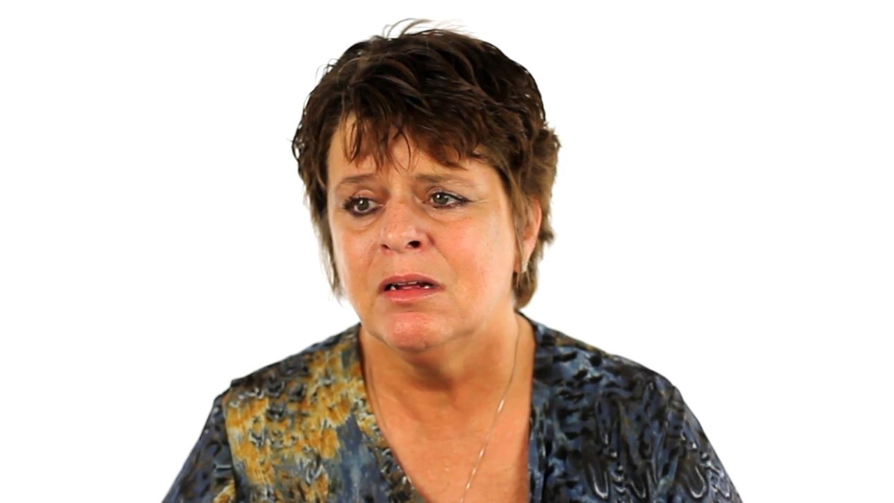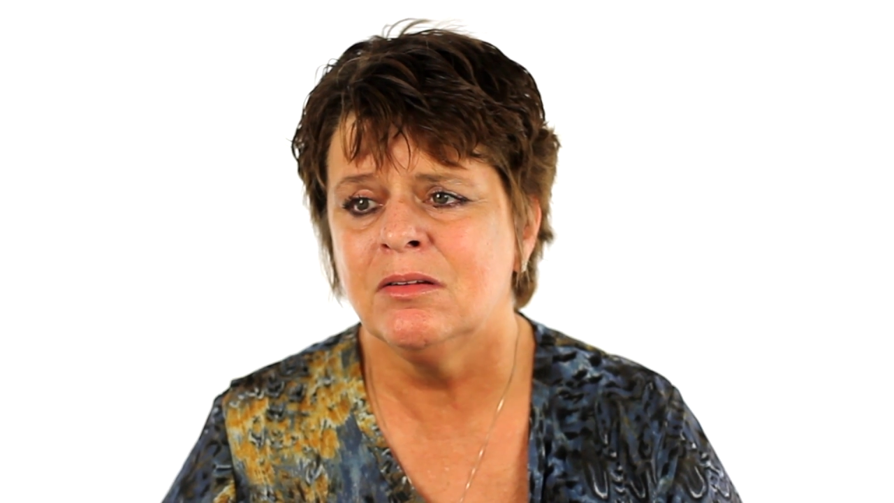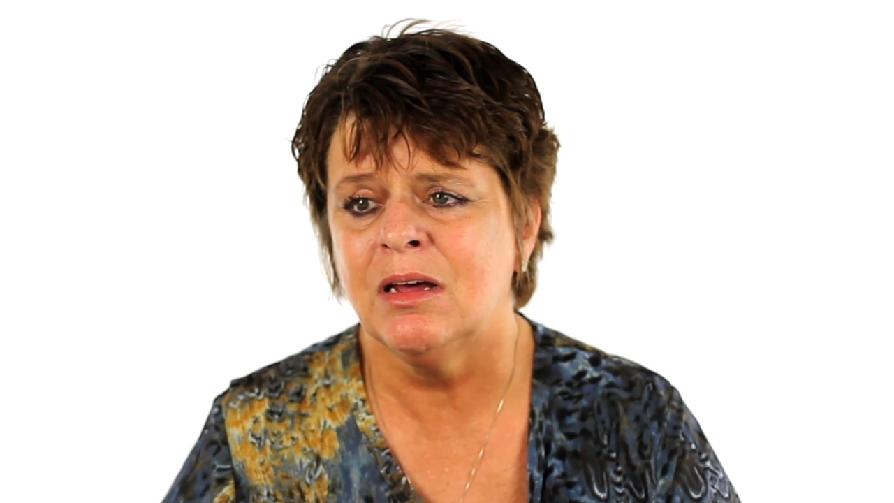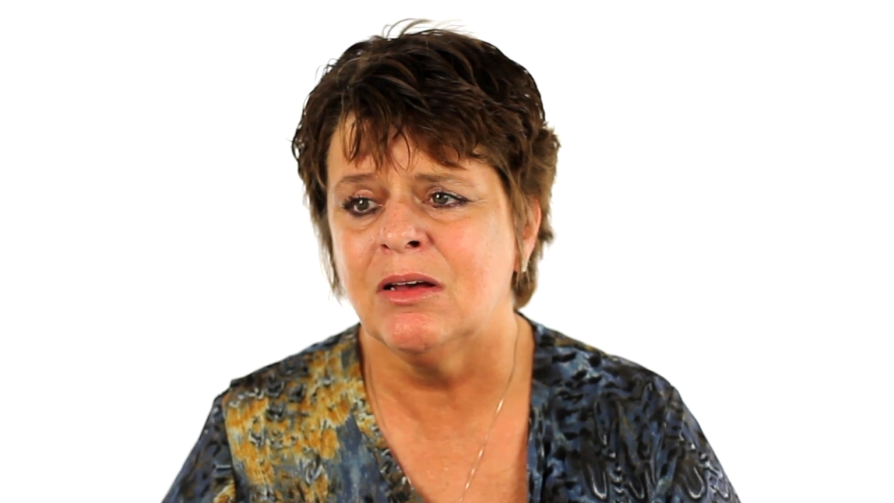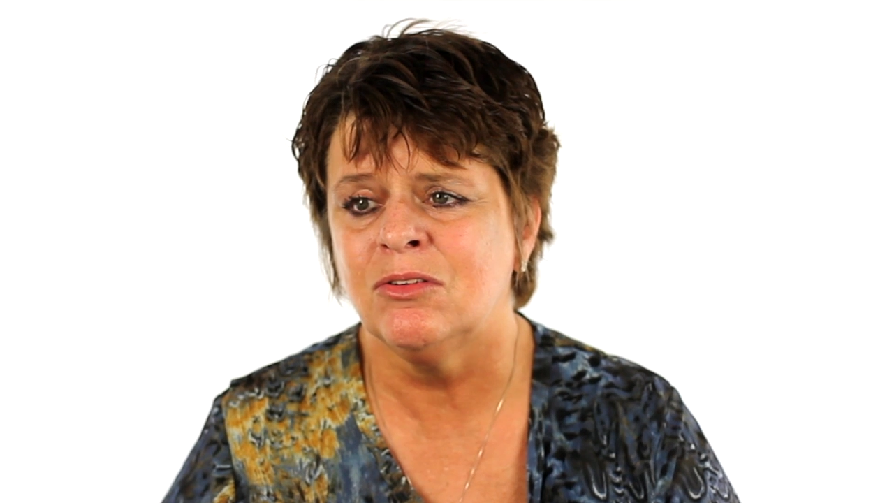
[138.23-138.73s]

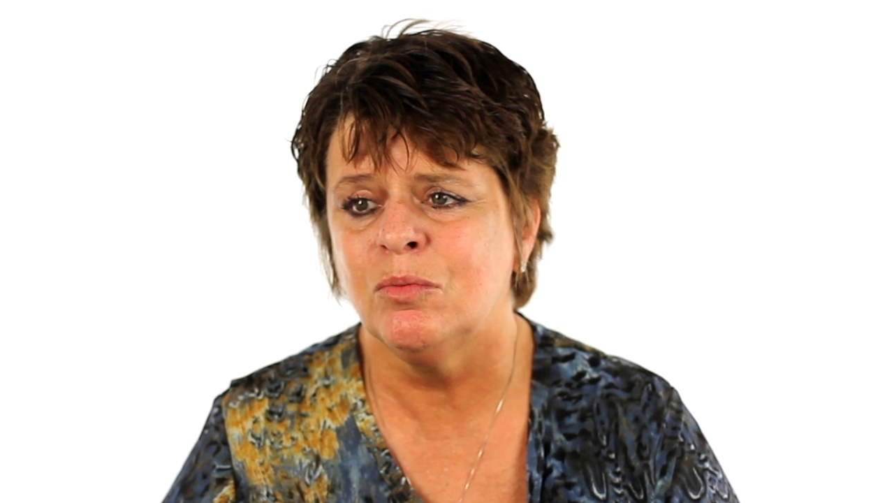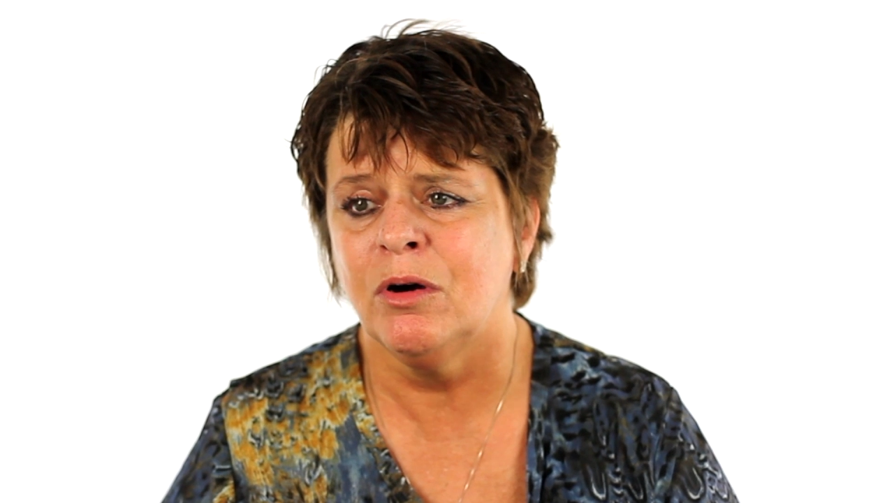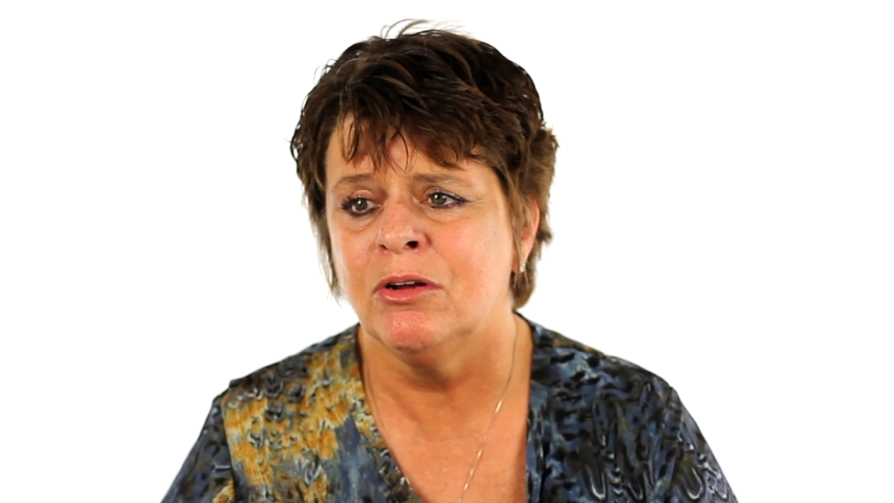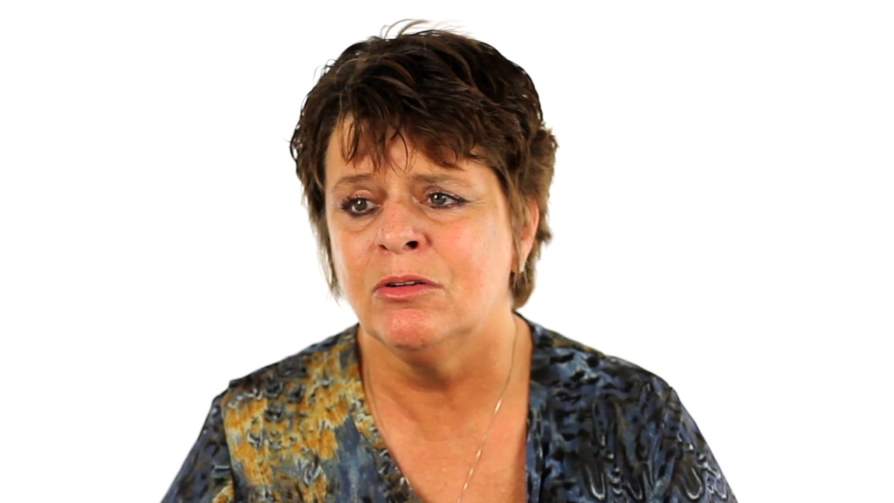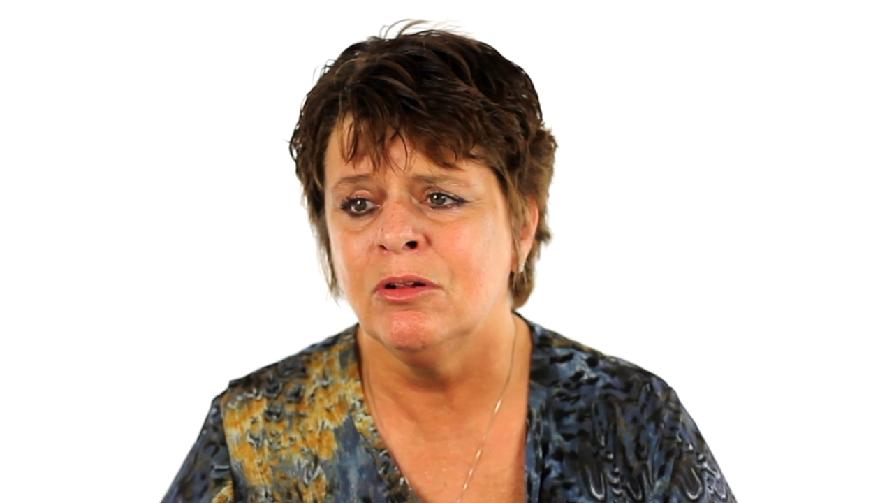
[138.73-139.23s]
it takes
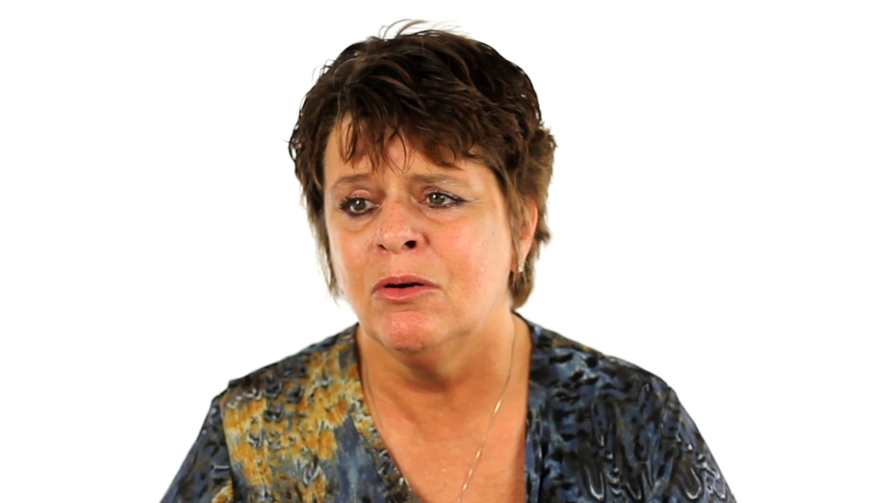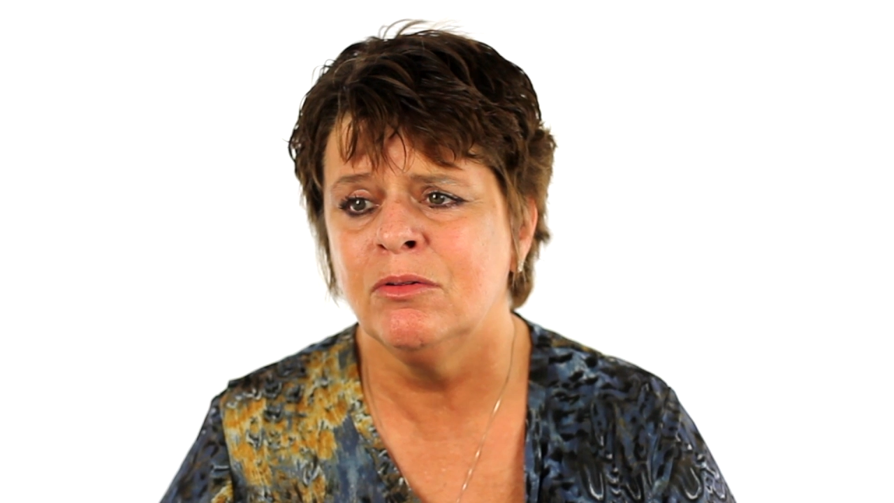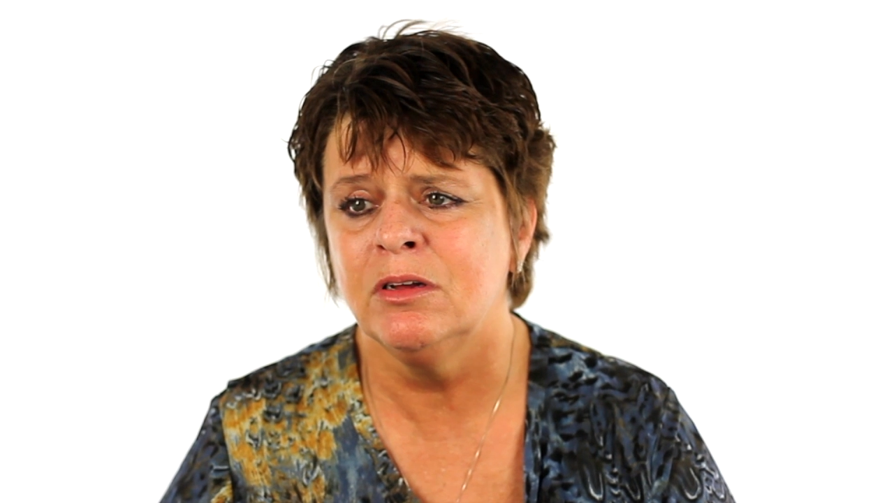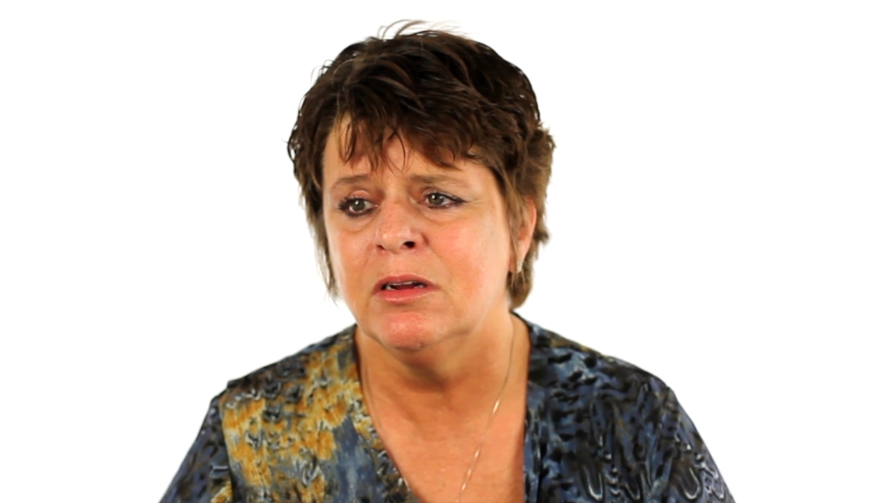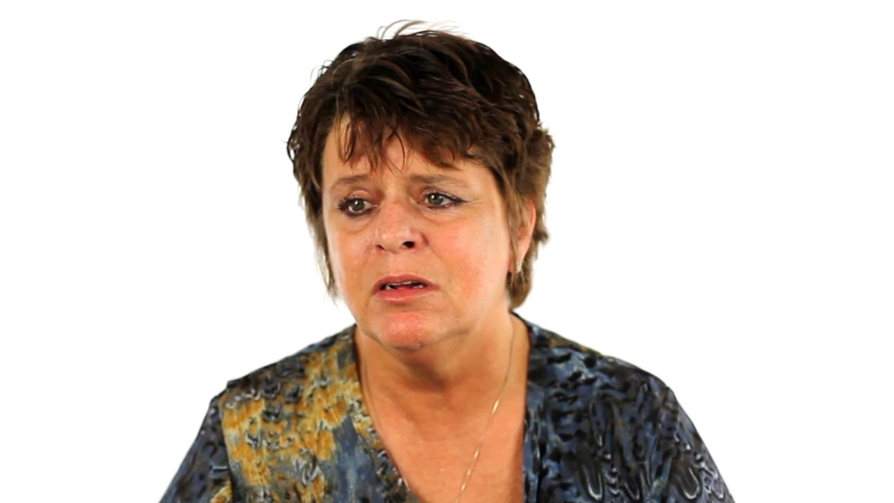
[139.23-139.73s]
away your
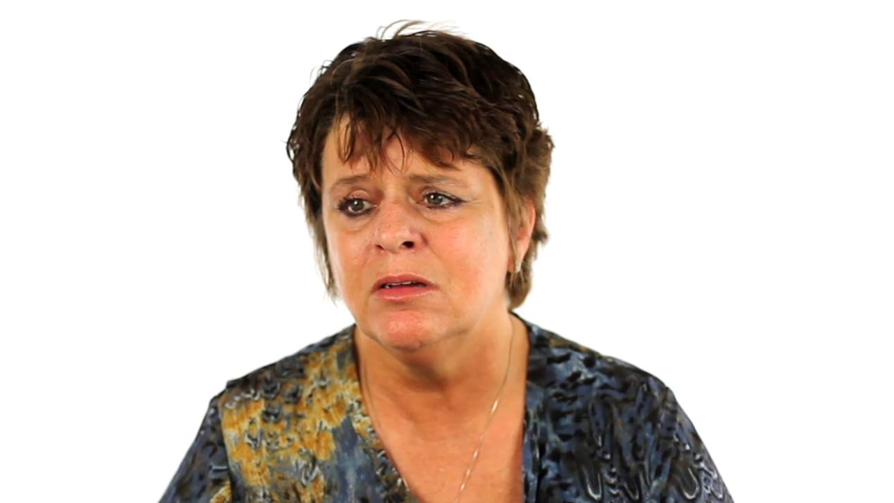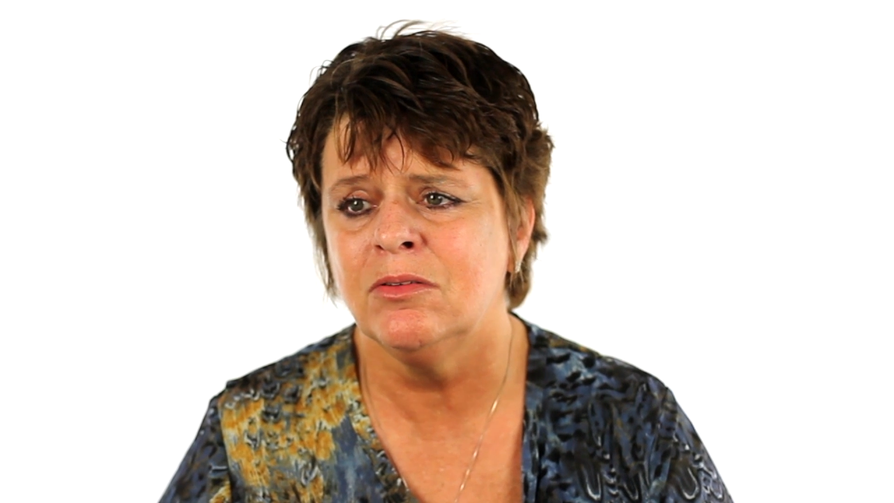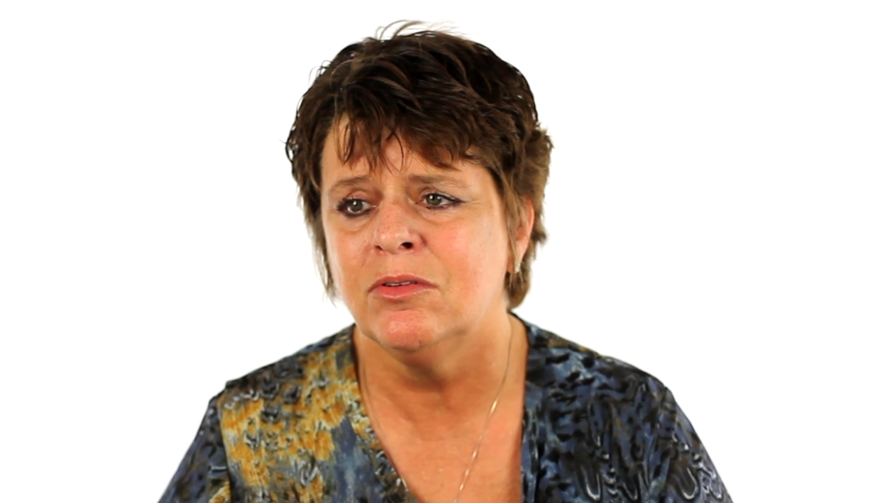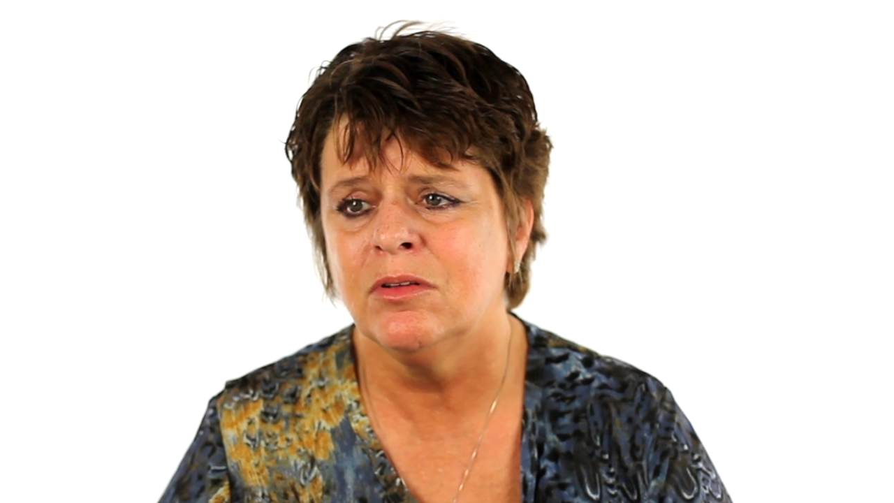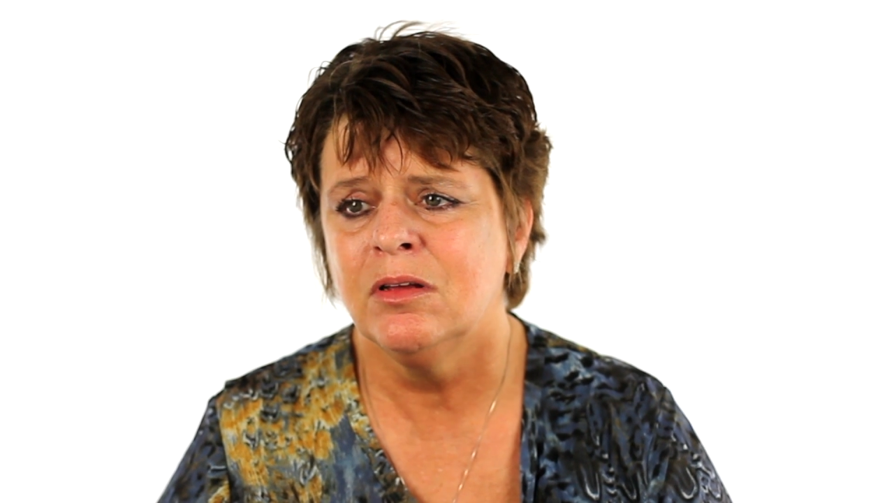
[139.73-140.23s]

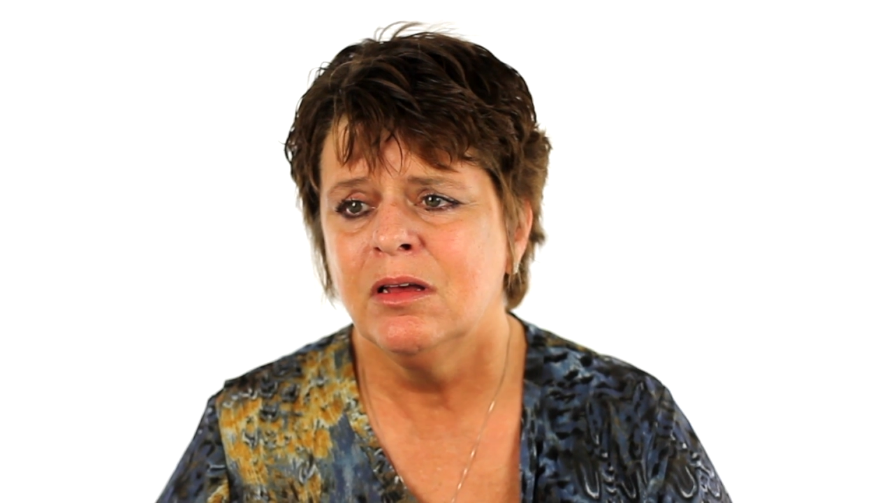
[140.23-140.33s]
loneliness.